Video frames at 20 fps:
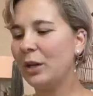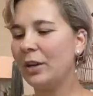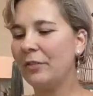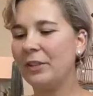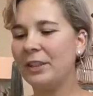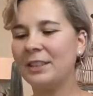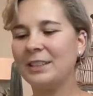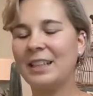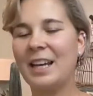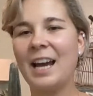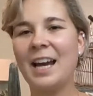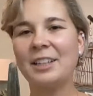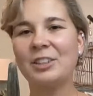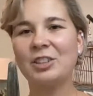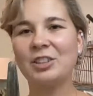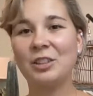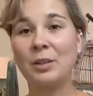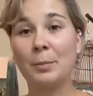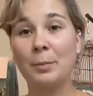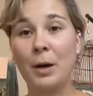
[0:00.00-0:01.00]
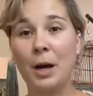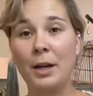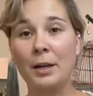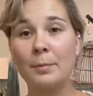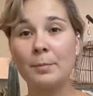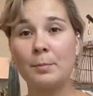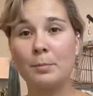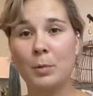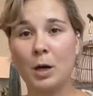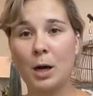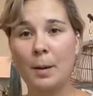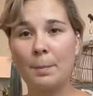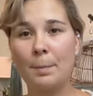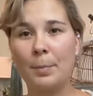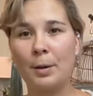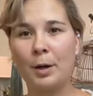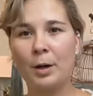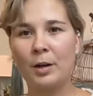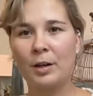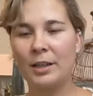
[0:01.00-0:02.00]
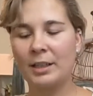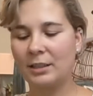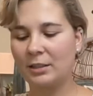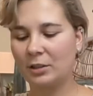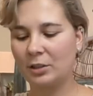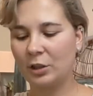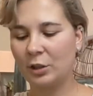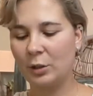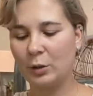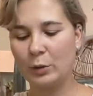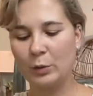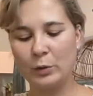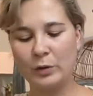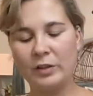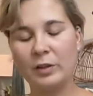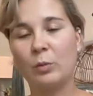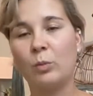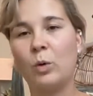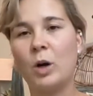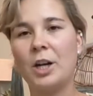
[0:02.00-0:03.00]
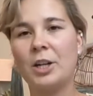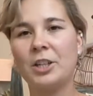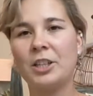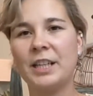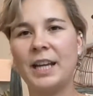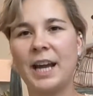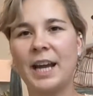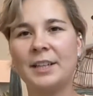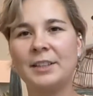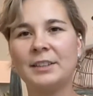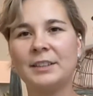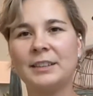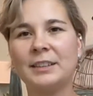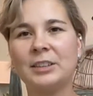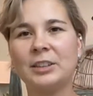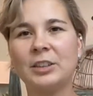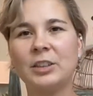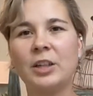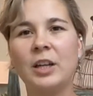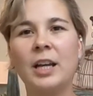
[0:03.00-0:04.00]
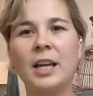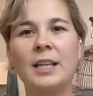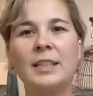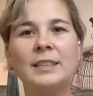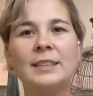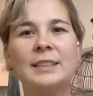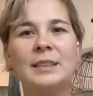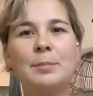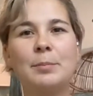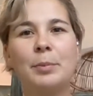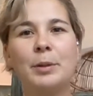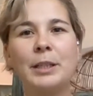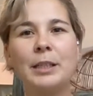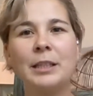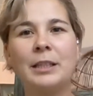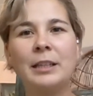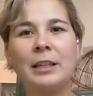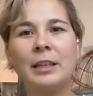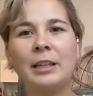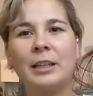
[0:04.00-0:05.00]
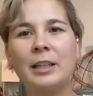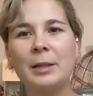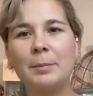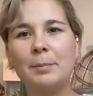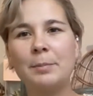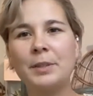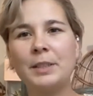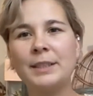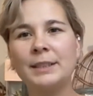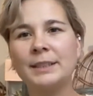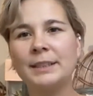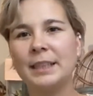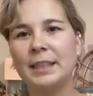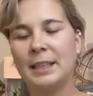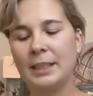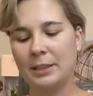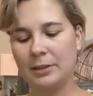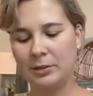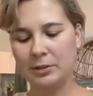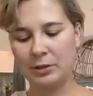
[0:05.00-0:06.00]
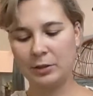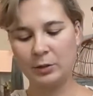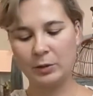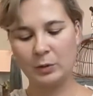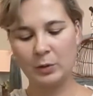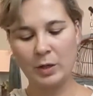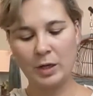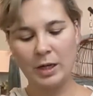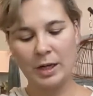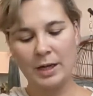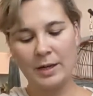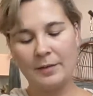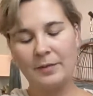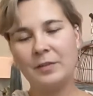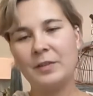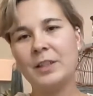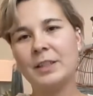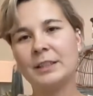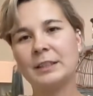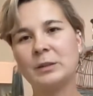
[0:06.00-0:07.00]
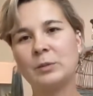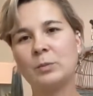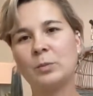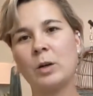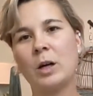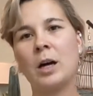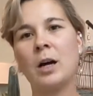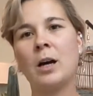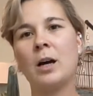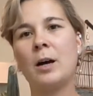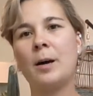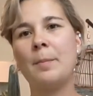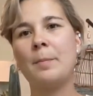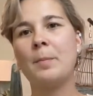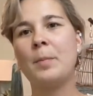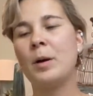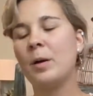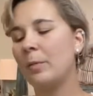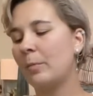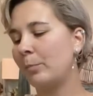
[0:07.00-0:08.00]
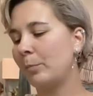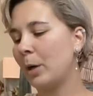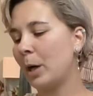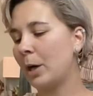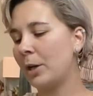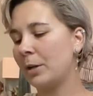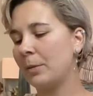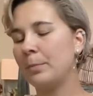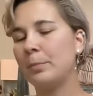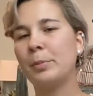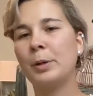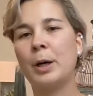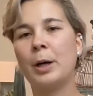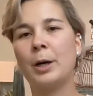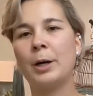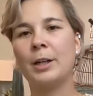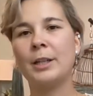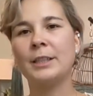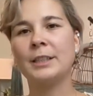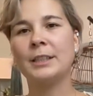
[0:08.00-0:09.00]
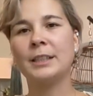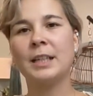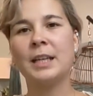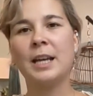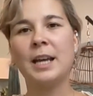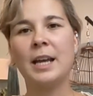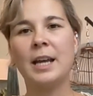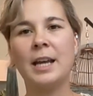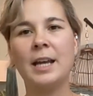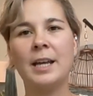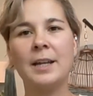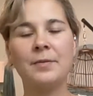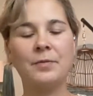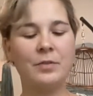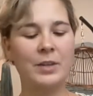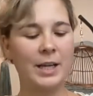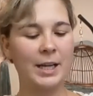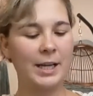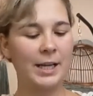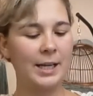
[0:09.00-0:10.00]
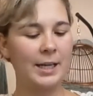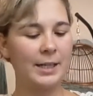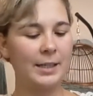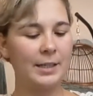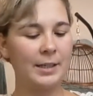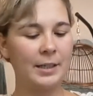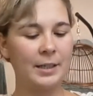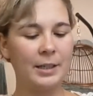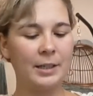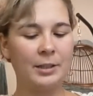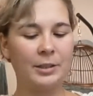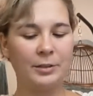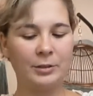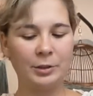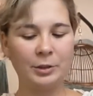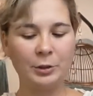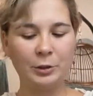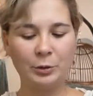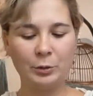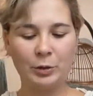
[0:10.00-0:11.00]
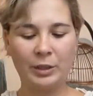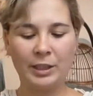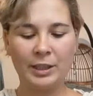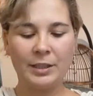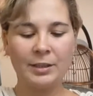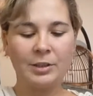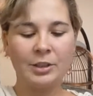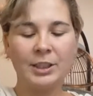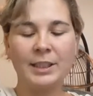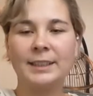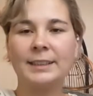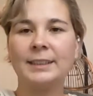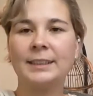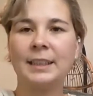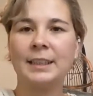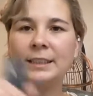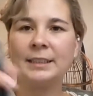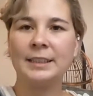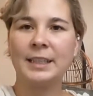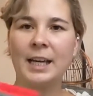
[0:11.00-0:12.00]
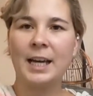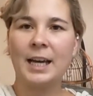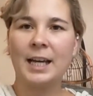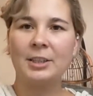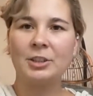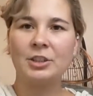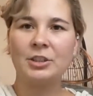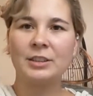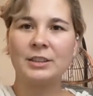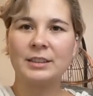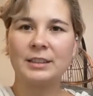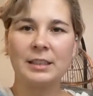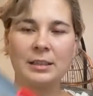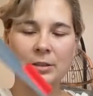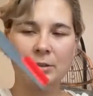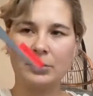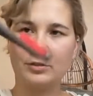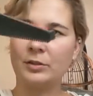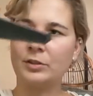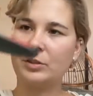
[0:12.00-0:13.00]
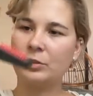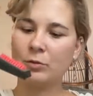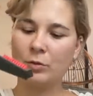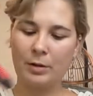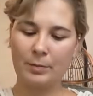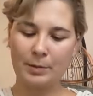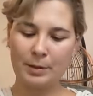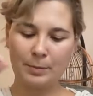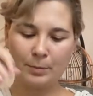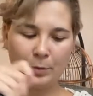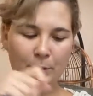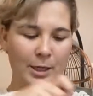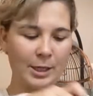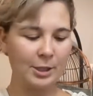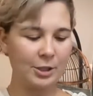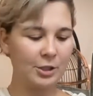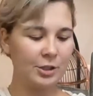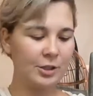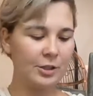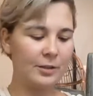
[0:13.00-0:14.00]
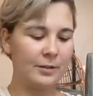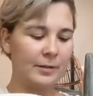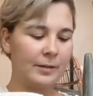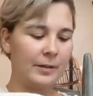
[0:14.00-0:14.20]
have attached the bottom mop part to the water canister. Simply clip this into this bottom part, and then you can just attach this little scrubby brush